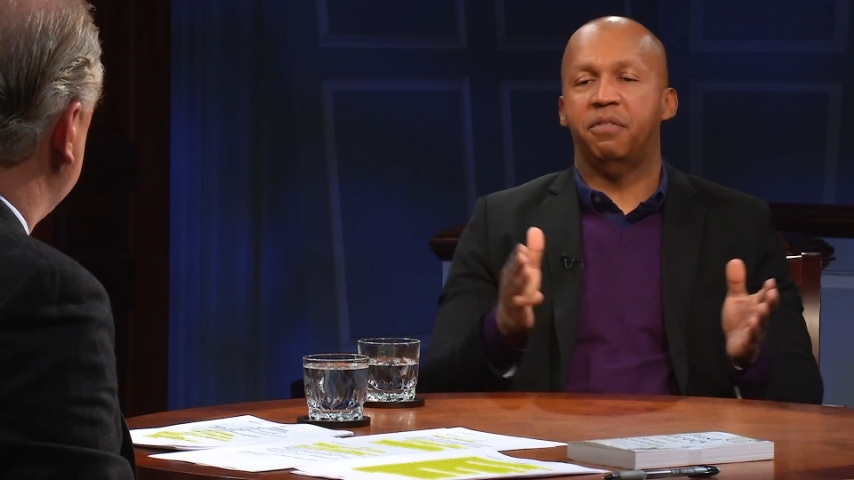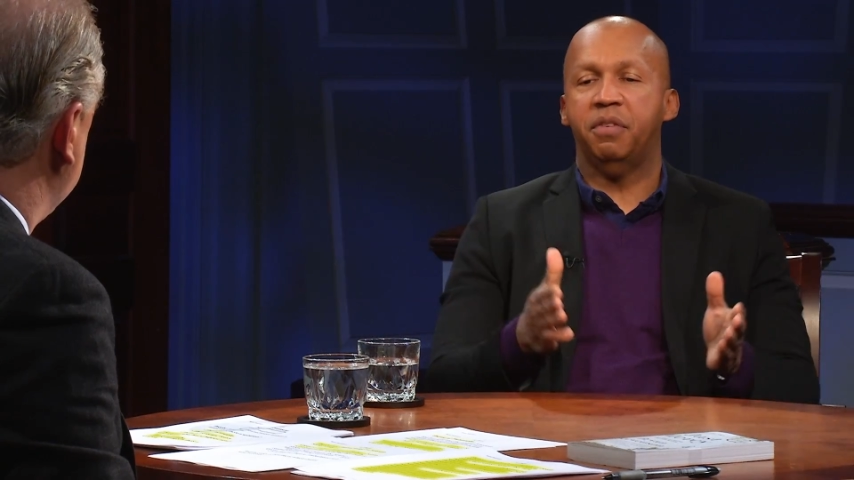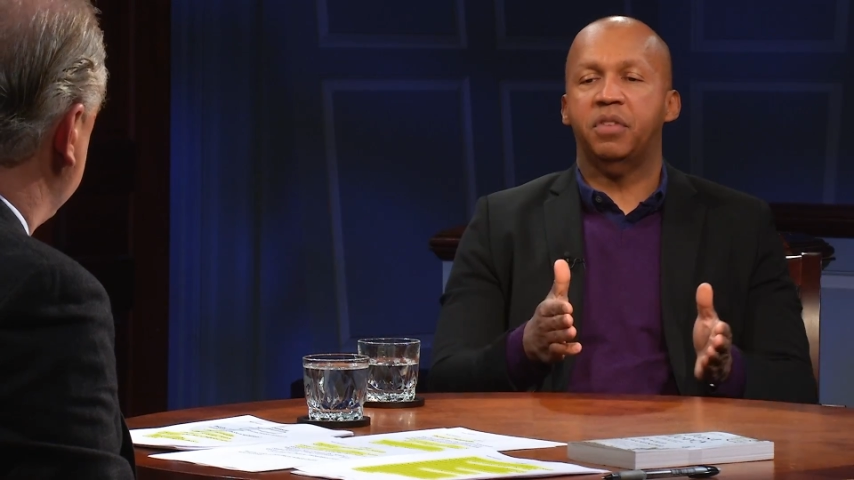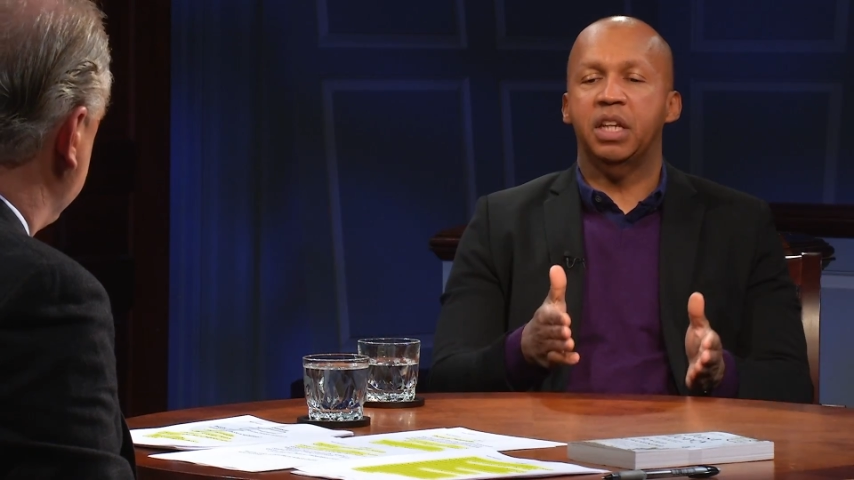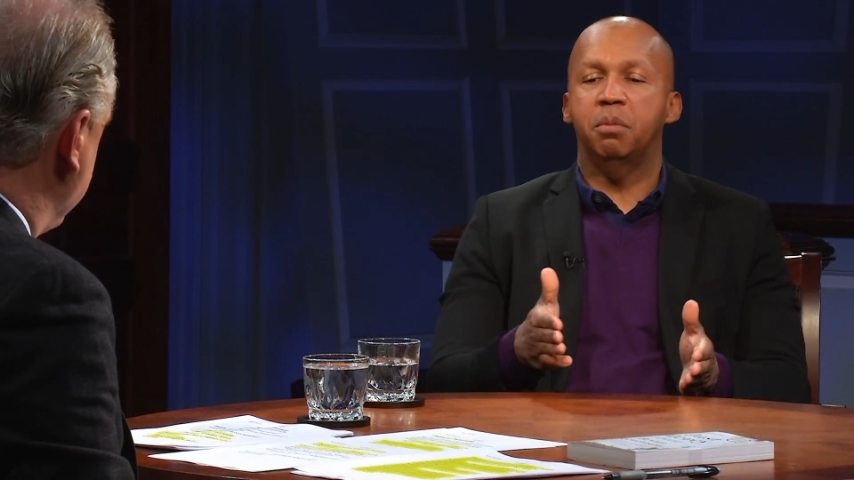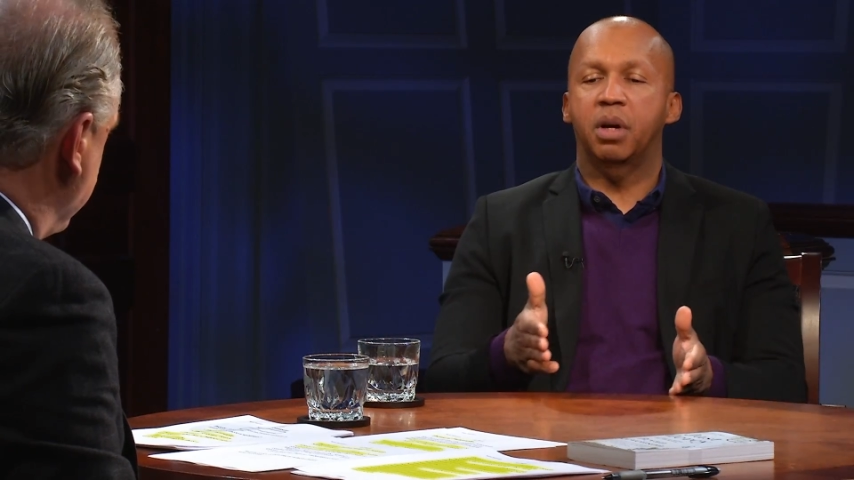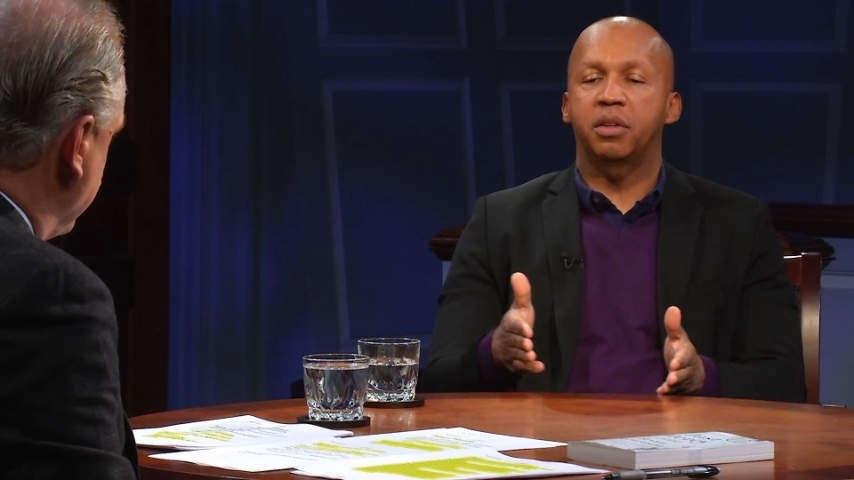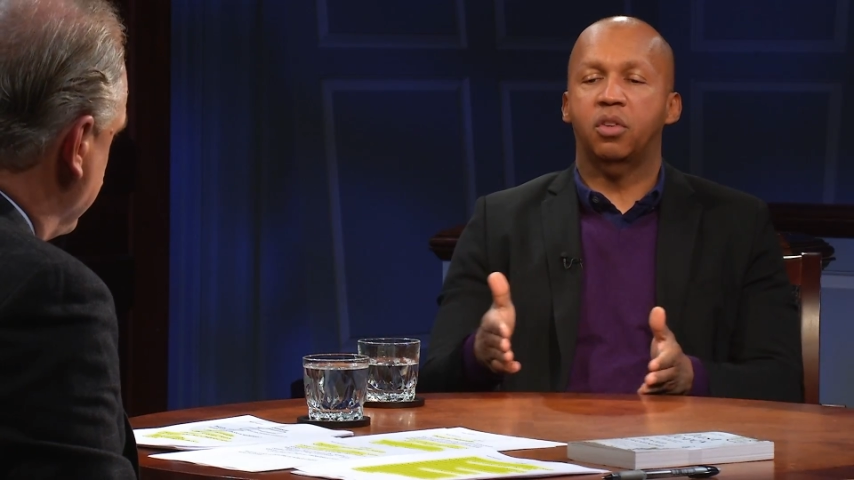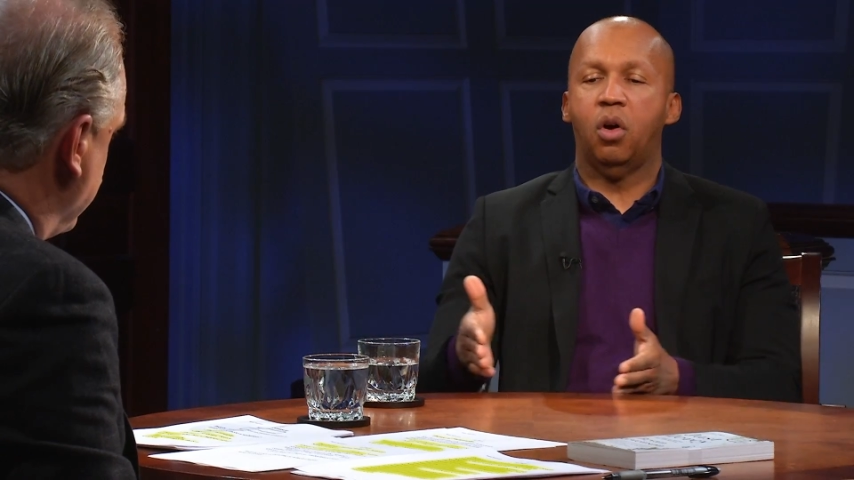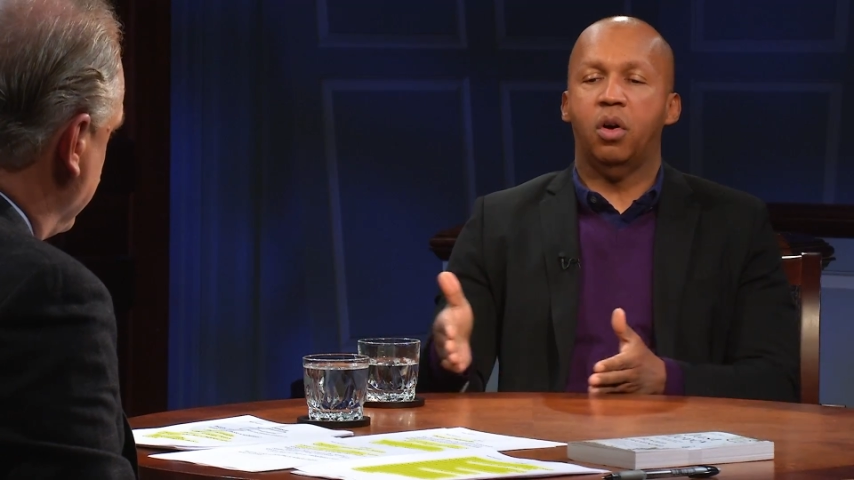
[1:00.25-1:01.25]
15
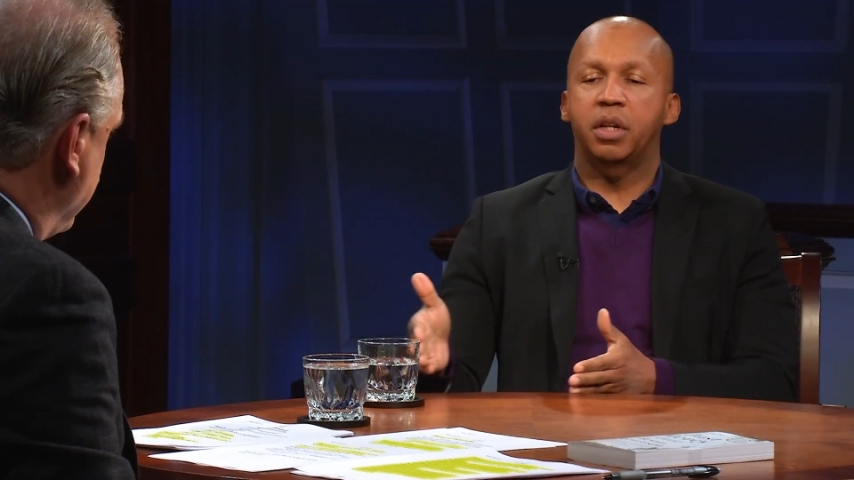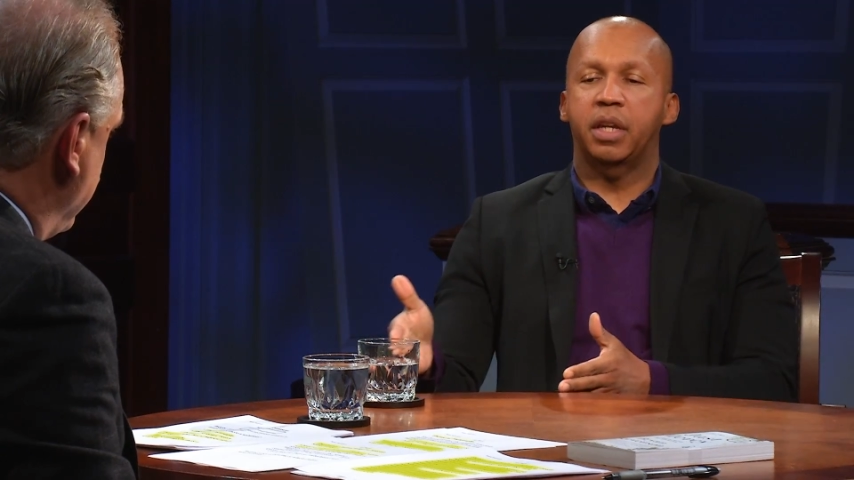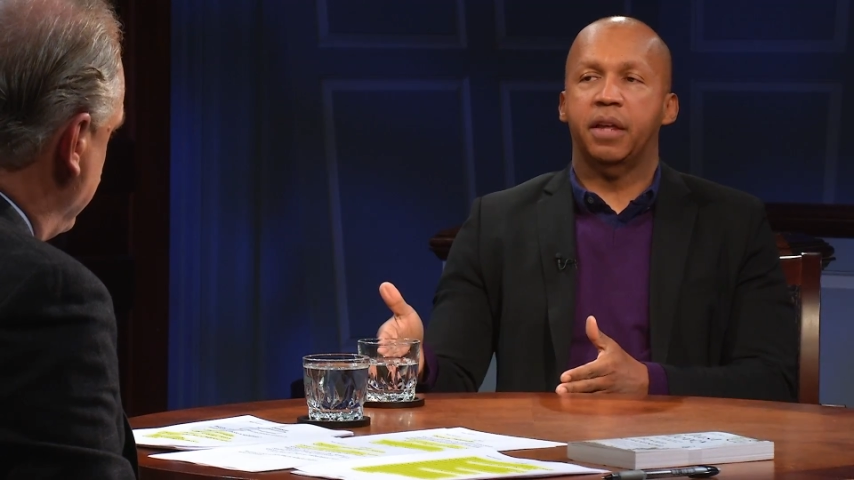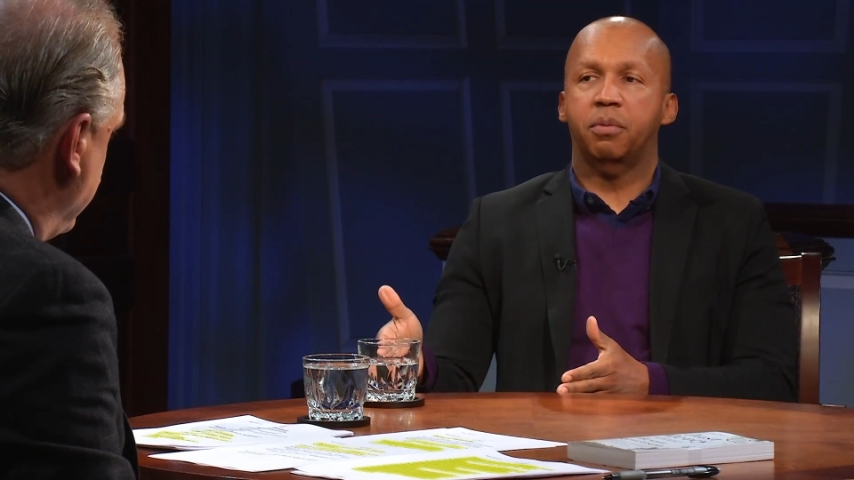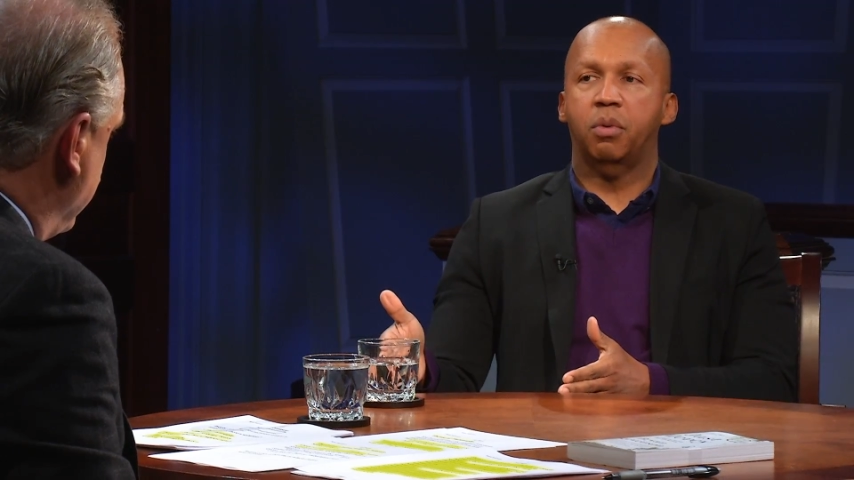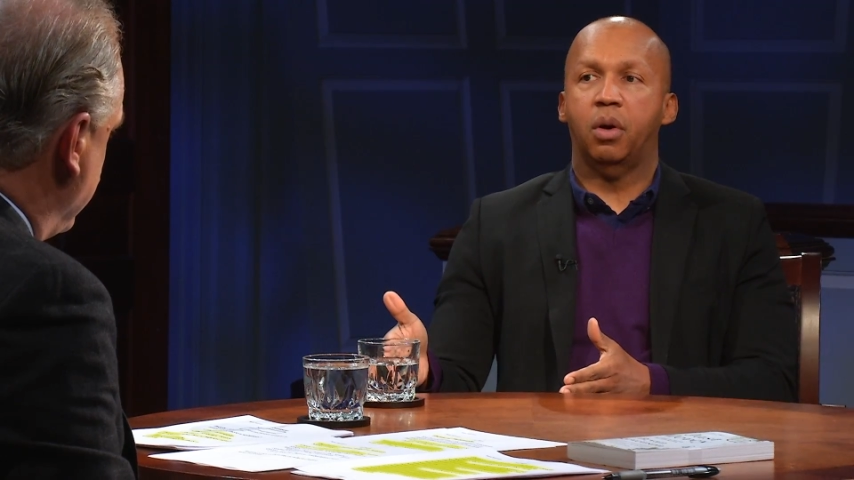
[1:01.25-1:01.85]
months on death